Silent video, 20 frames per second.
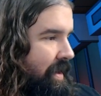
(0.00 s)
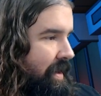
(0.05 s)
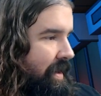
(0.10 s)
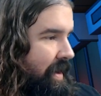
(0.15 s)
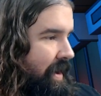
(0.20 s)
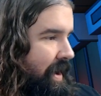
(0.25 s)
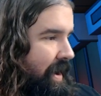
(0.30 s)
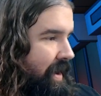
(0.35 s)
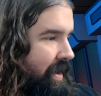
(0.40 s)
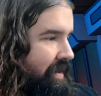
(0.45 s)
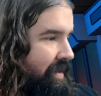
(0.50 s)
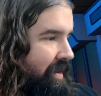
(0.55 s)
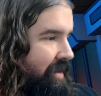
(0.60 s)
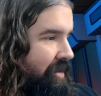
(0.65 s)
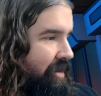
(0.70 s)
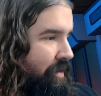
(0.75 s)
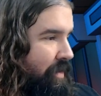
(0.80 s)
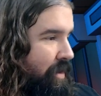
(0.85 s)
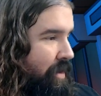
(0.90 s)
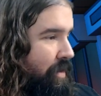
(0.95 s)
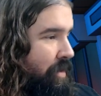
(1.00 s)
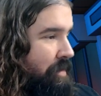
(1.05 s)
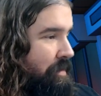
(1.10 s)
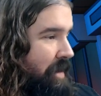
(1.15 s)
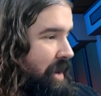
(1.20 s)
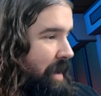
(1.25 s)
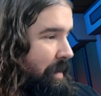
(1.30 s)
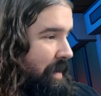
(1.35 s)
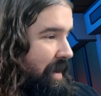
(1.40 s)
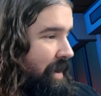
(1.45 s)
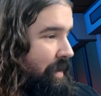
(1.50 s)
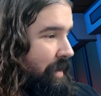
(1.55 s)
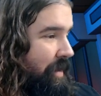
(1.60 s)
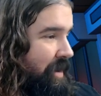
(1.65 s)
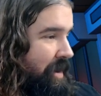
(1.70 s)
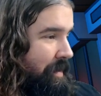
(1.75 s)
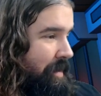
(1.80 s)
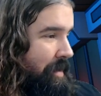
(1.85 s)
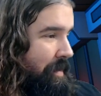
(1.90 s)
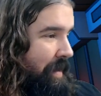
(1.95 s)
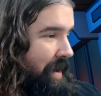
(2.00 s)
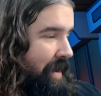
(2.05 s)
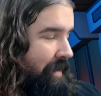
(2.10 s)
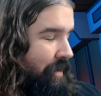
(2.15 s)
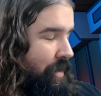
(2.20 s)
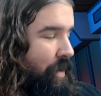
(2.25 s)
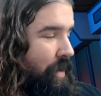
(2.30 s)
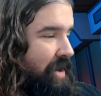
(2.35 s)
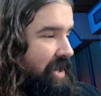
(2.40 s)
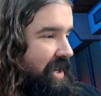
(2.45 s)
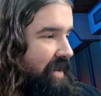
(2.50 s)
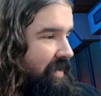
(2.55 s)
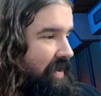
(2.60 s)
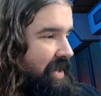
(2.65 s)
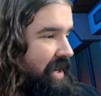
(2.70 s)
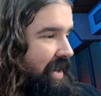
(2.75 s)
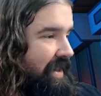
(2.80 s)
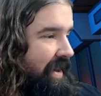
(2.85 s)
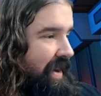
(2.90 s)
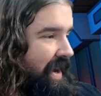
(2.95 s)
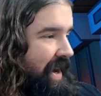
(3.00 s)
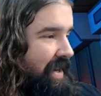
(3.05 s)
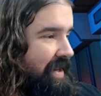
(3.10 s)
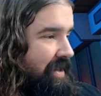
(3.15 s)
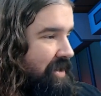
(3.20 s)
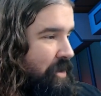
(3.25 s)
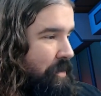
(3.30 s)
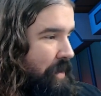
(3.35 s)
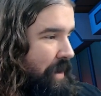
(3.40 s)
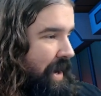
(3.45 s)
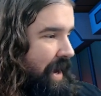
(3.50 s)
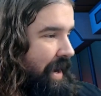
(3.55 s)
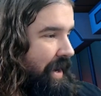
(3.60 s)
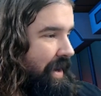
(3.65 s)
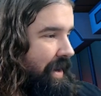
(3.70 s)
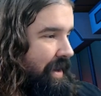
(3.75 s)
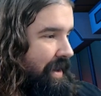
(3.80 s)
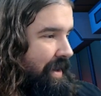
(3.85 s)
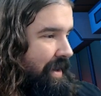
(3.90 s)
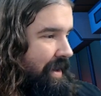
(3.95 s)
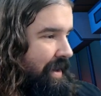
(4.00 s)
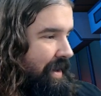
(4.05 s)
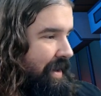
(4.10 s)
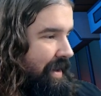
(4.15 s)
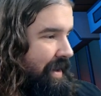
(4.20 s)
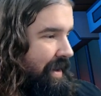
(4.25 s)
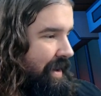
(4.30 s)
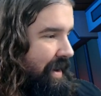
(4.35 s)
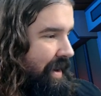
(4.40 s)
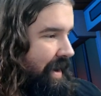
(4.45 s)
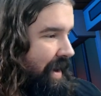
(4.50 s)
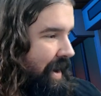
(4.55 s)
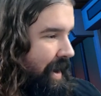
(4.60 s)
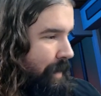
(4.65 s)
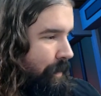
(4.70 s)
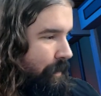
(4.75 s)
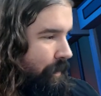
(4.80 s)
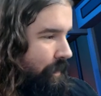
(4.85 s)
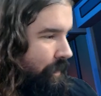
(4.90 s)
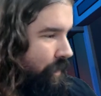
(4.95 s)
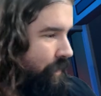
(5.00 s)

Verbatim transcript: Uh, let's see. Saru would beat up anyone in WWE, of course. Have you seen that guy's super kick? Um...